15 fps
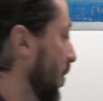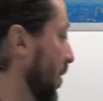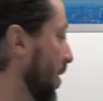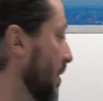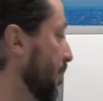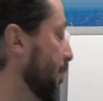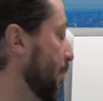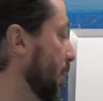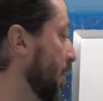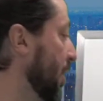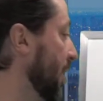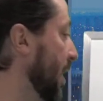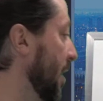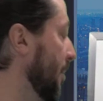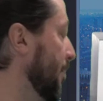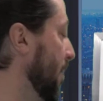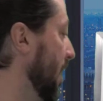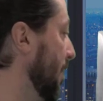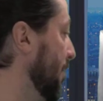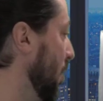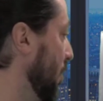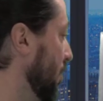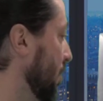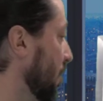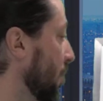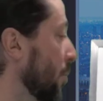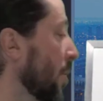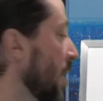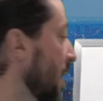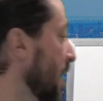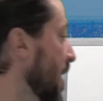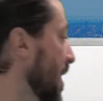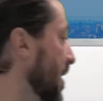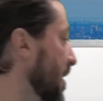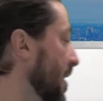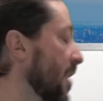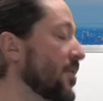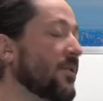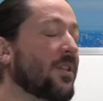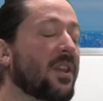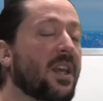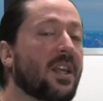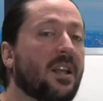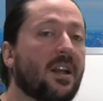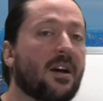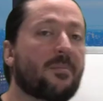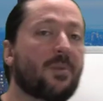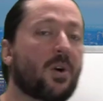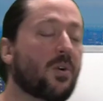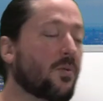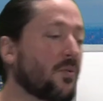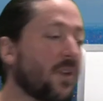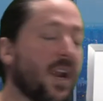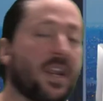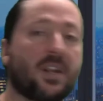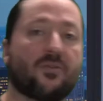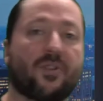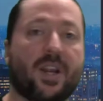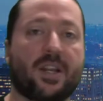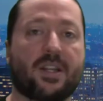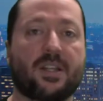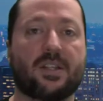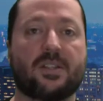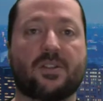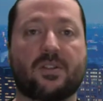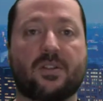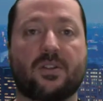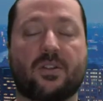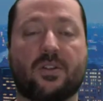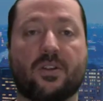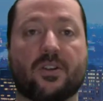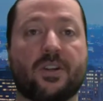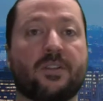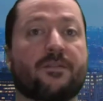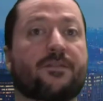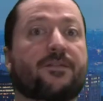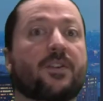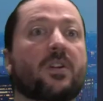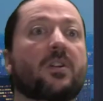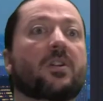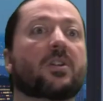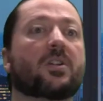I'm going to put it about a 2. The other thing about rank and rent is you're in full